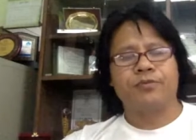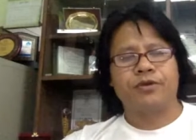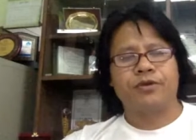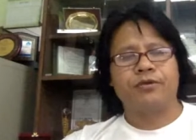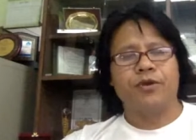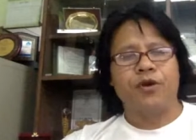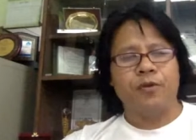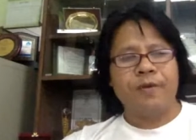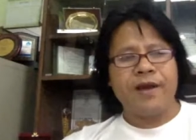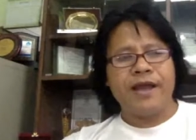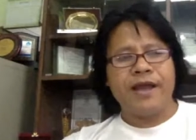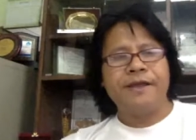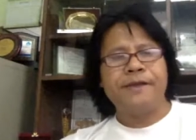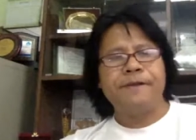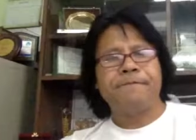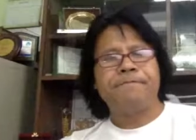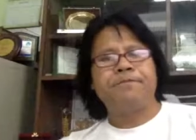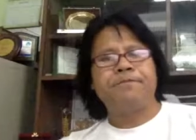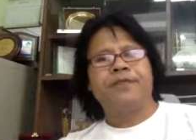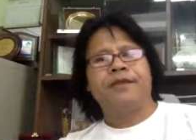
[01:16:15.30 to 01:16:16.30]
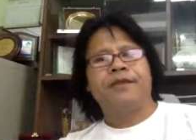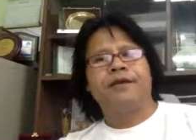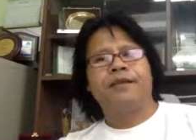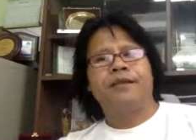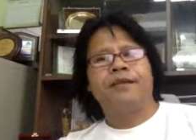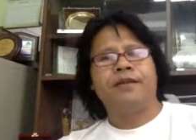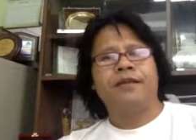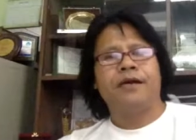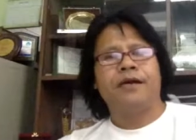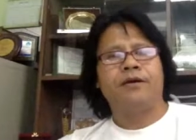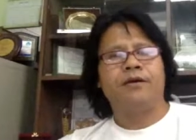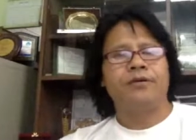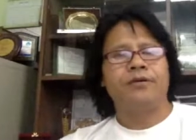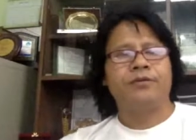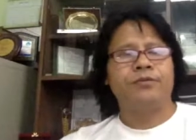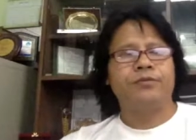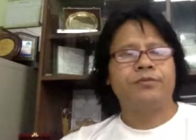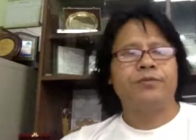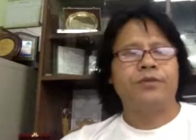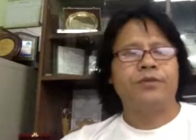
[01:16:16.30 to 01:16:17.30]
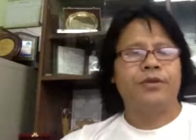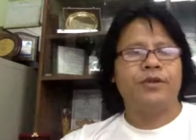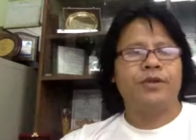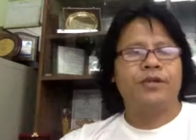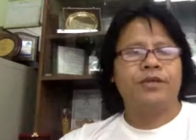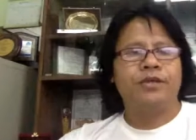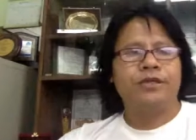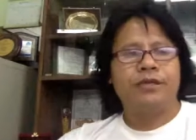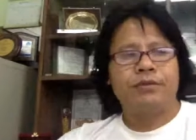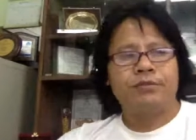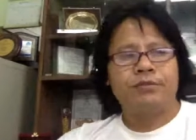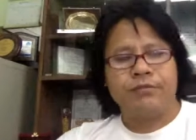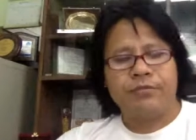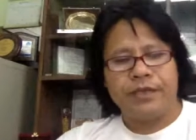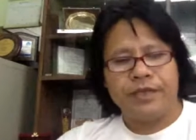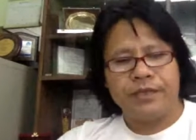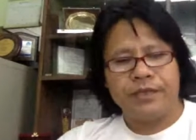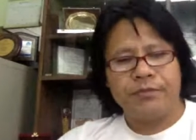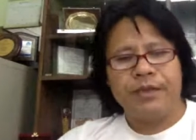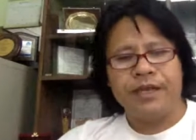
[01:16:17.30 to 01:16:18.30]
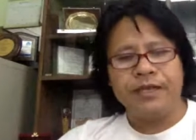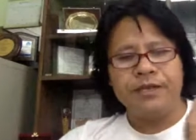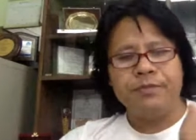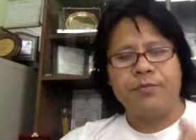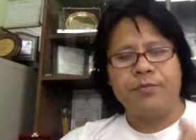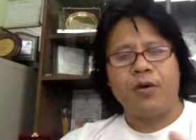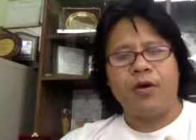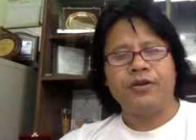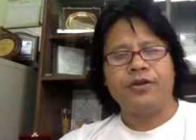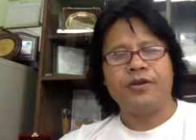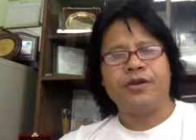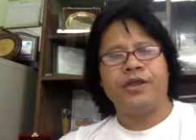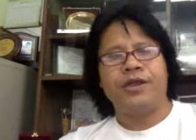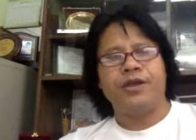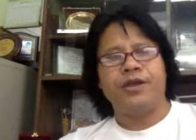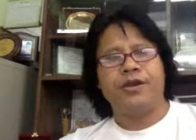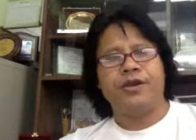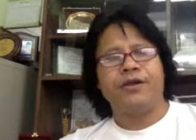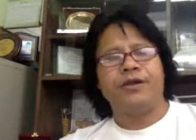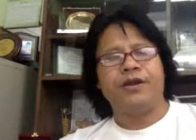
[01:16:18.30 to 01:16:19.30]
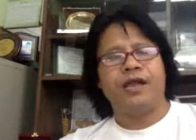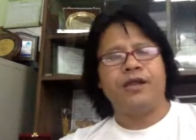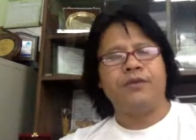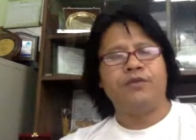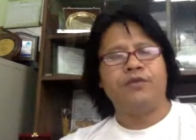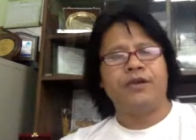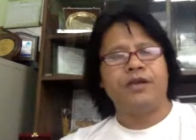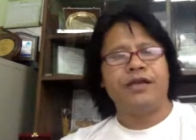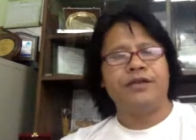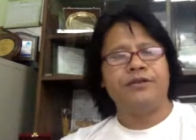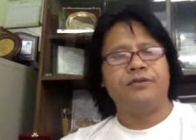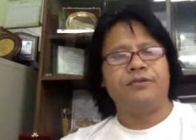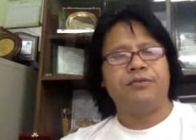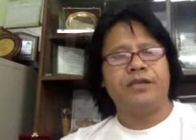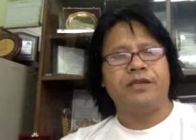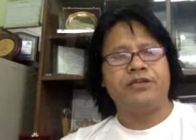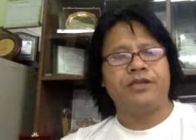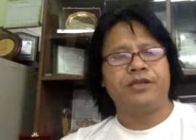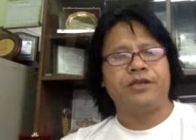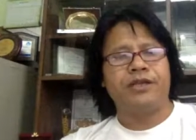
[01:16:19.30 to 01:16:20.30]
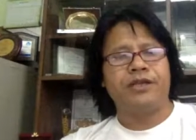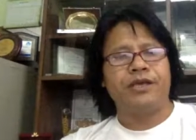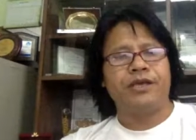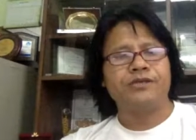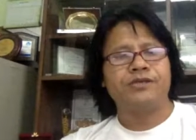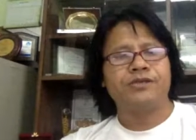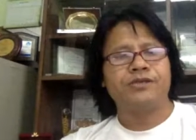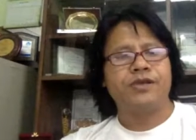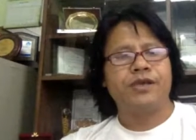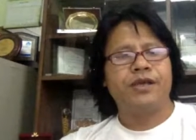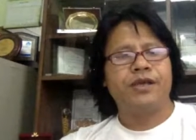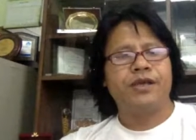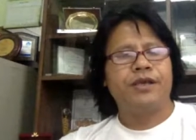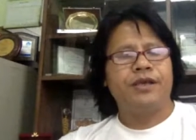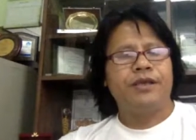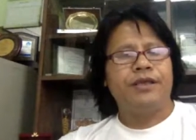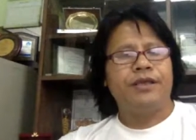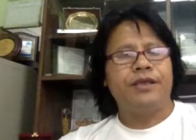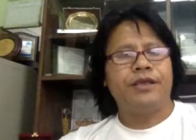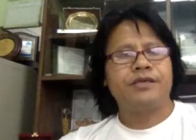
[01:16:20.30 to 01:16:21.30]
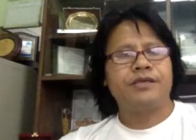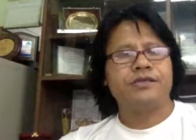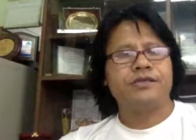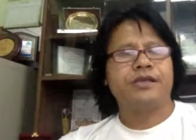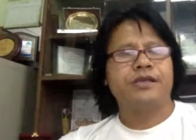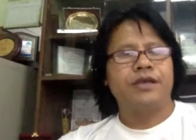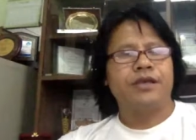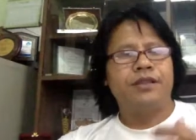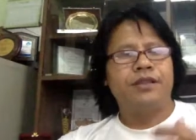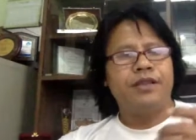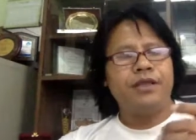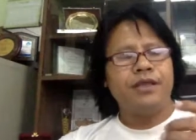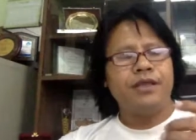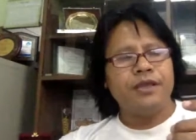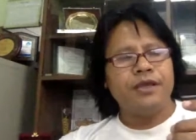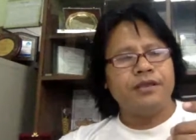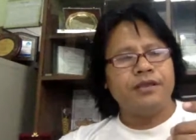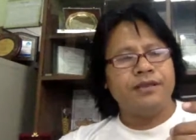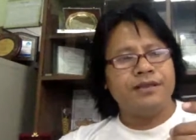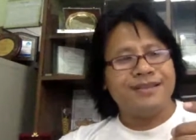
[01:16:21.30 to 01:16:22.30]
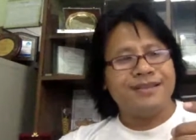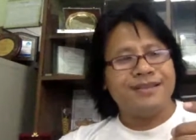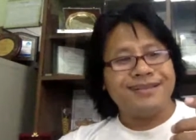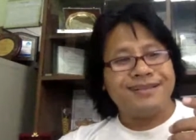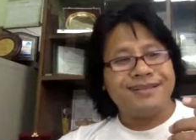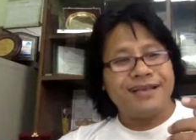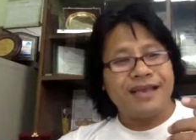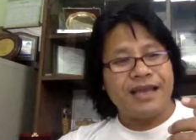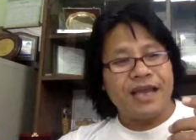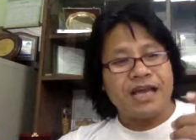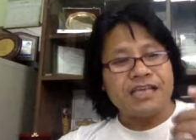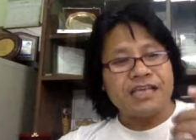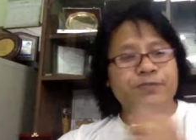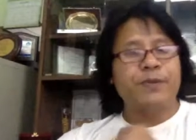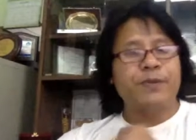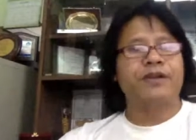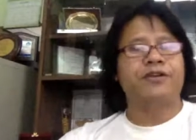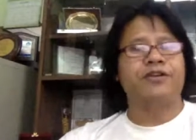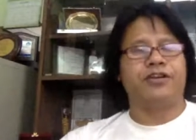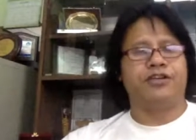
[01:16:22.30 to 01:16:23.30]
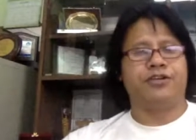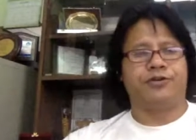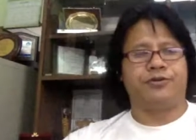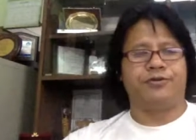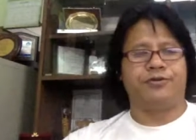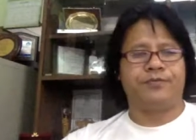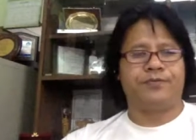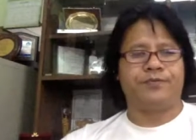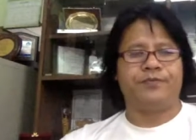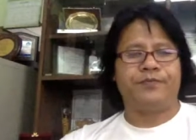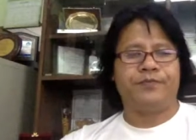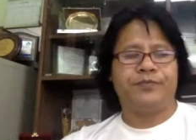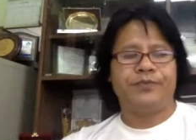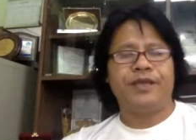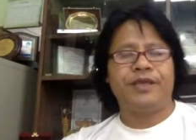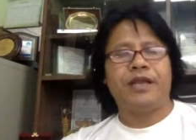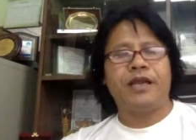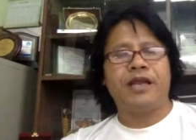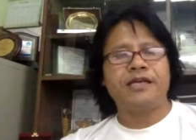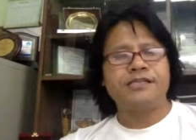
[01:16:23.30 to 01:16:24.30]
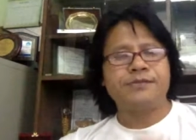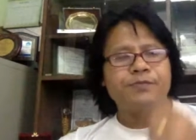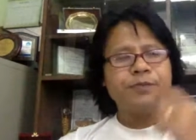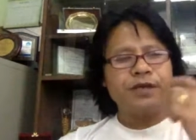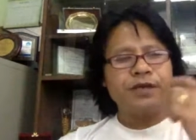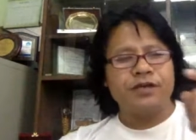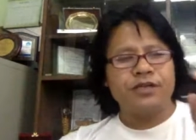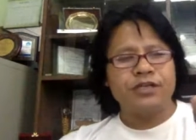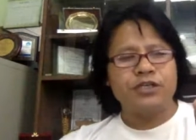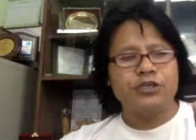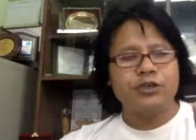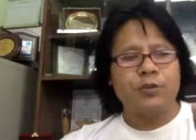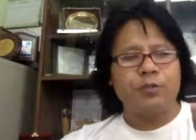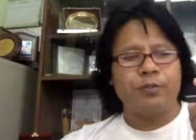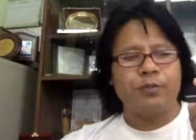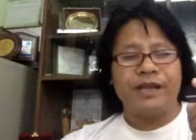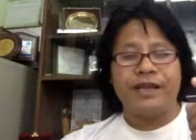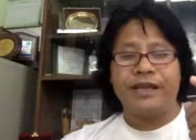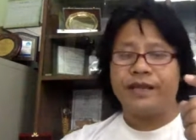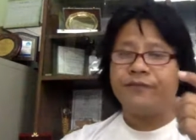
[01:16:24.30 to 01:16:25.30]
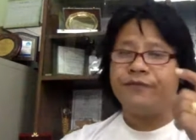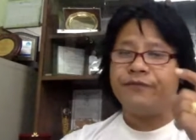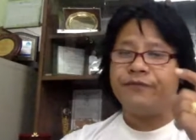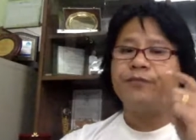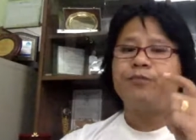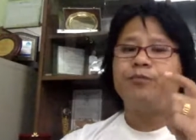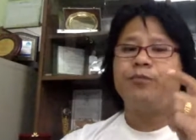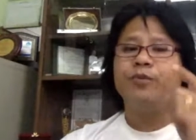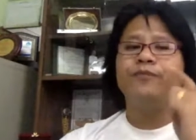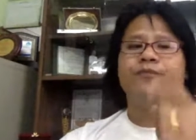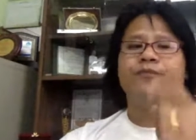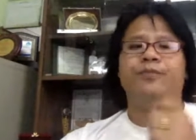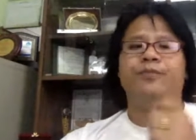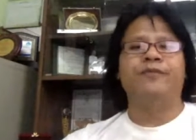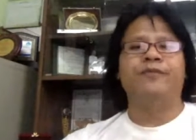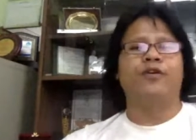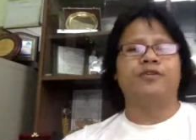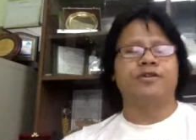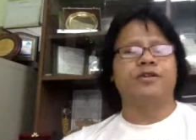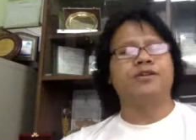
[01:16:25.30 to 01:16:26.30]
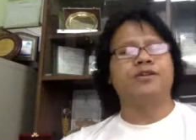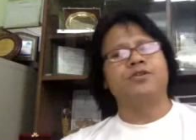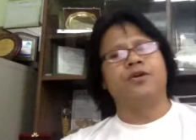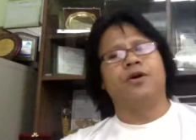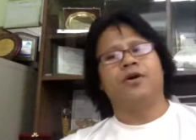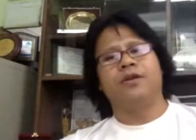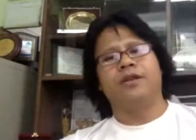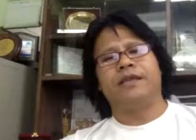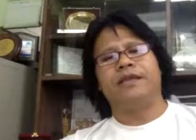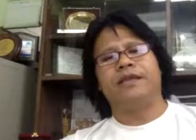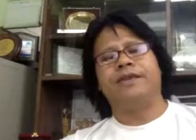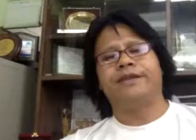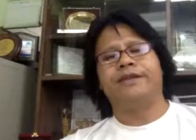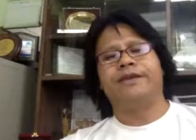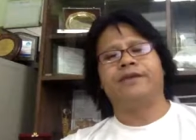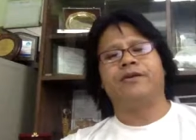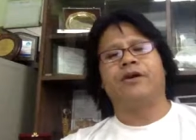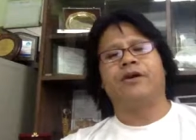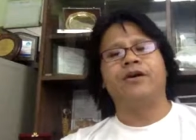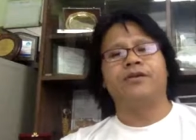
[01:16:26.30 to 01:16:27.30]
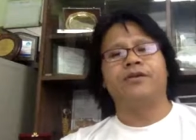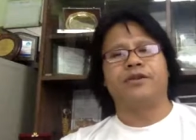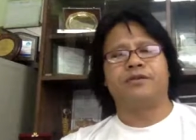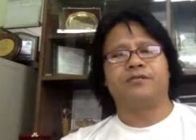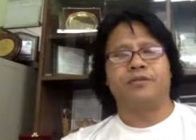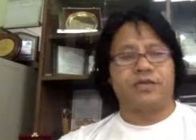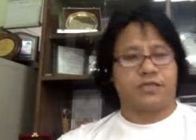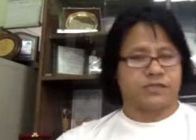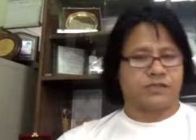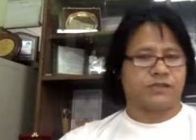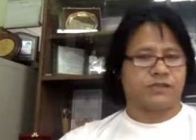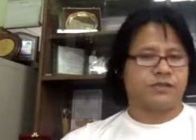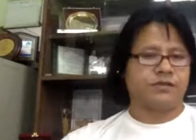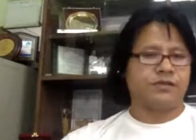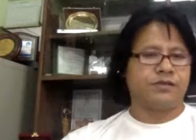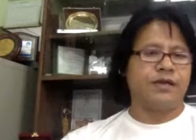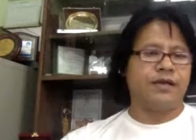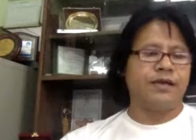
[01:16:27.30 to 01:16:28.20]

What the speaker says: go by. Now, main important here I would like to mention is, yes, the aspect ratio. That aspect ratio play a pivotal role in the concrete mix.